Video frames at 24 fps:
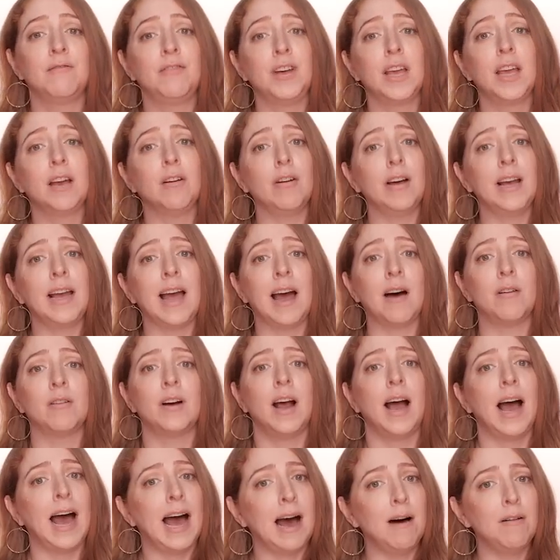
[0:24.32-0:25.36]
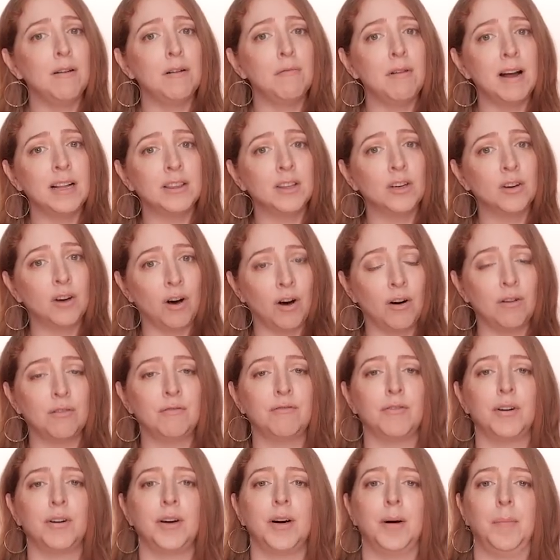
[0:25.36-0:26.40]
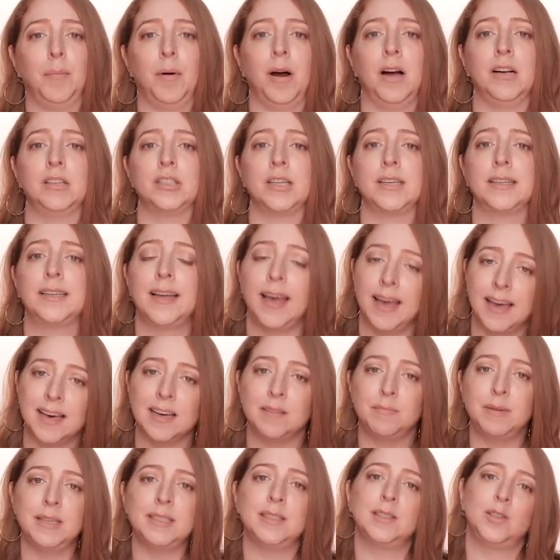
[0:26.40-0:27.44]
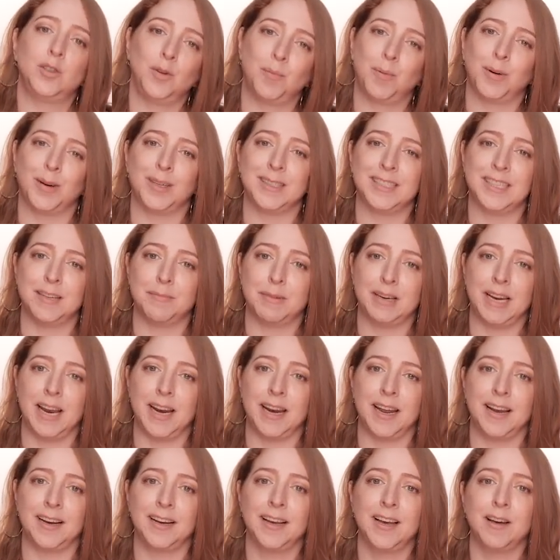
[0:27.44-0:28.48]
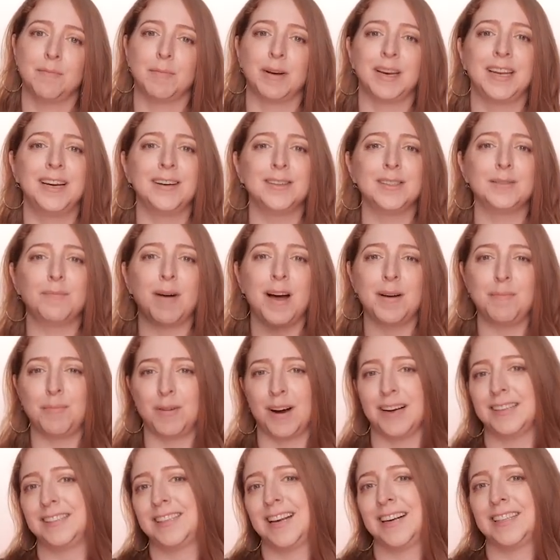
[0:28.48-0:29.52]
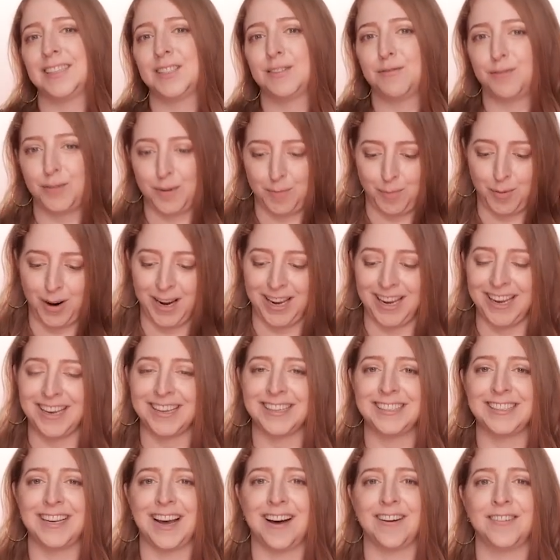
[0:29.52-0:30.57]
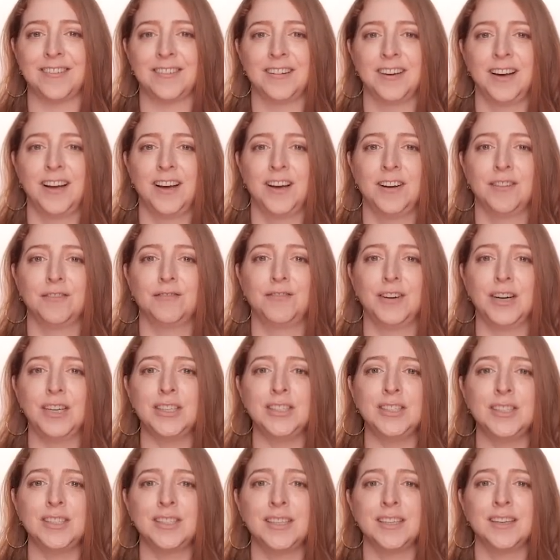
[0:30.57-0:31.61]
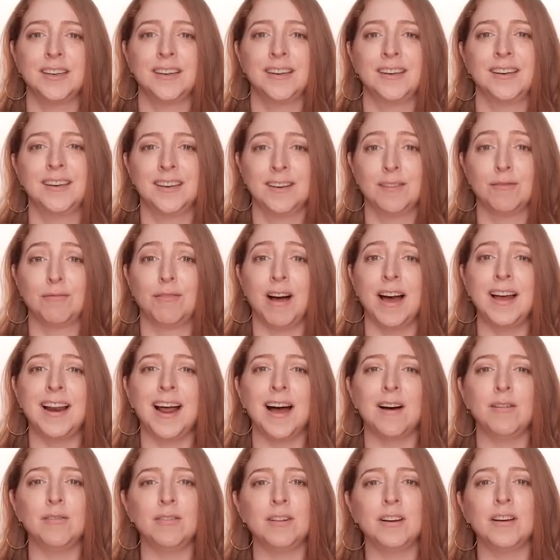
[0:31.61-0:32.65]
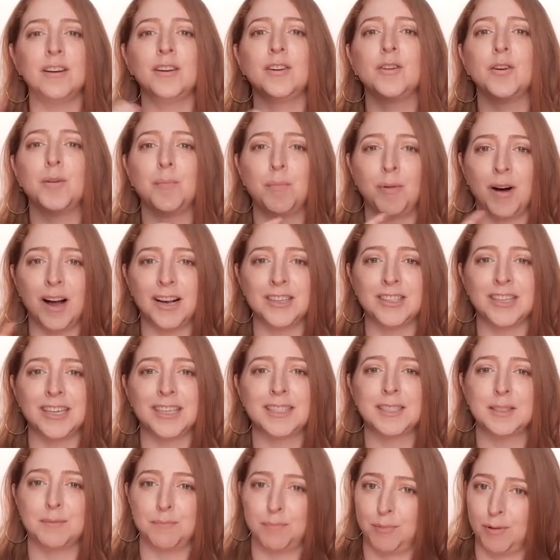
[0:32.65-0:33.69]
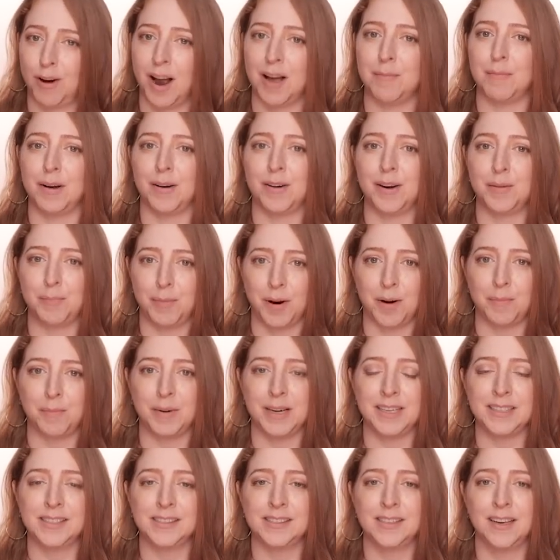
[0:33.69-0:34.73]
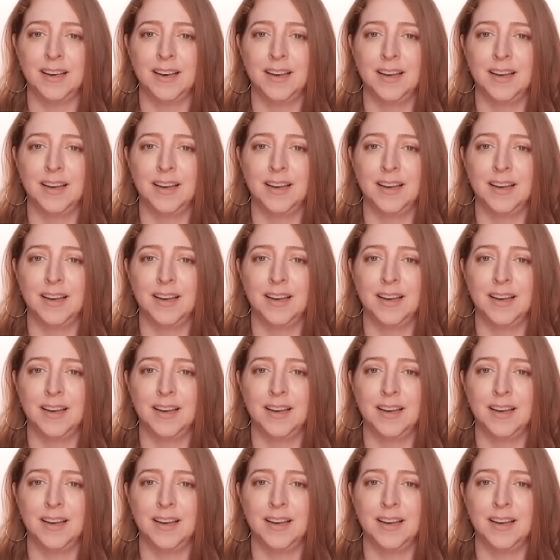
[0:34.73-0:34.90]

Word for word: figuring out how to write the code for your project can be super intimidating, but here's my process for breaking it down. First, write out your project's primary purpose.